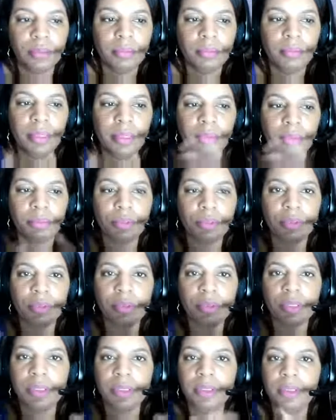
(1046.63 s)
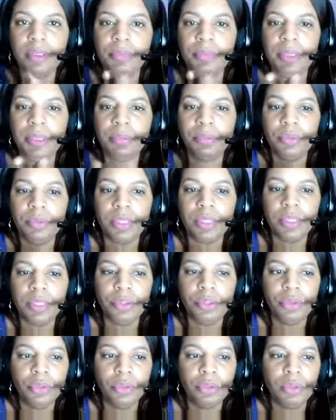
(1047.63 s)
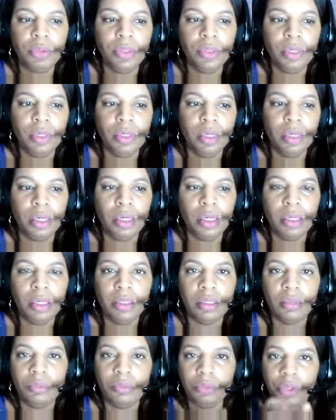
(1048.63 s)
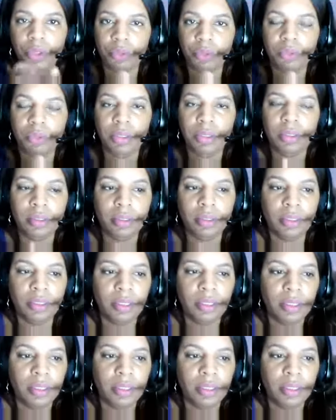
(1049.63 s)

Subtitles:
members and the people that you work with.